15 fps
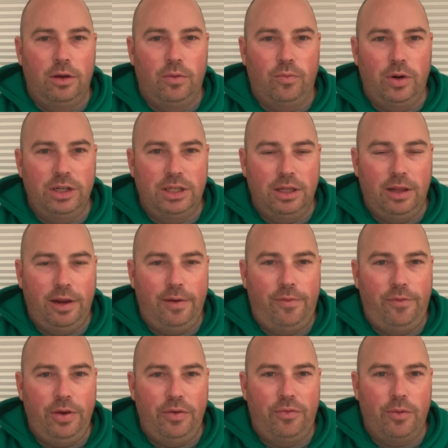Recently,
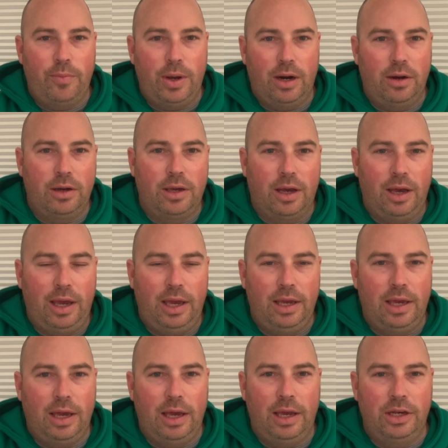FIFAmerica,
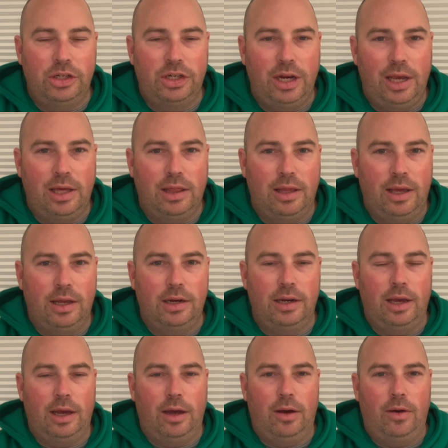aka Jake
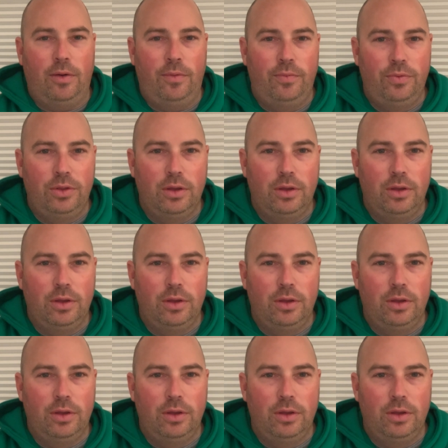Landau,